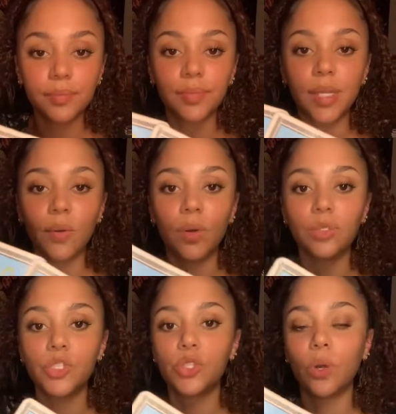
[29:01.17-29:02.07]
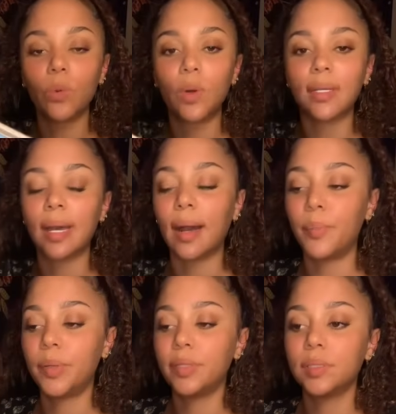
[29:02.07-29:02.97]
they weren't sure what
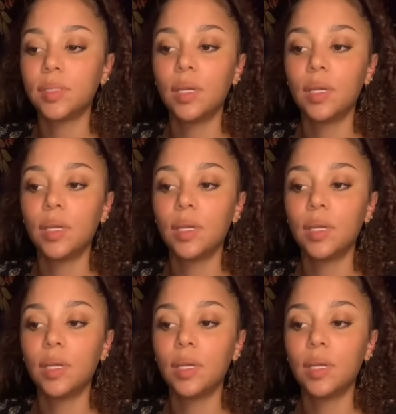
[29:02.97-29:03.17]
happened.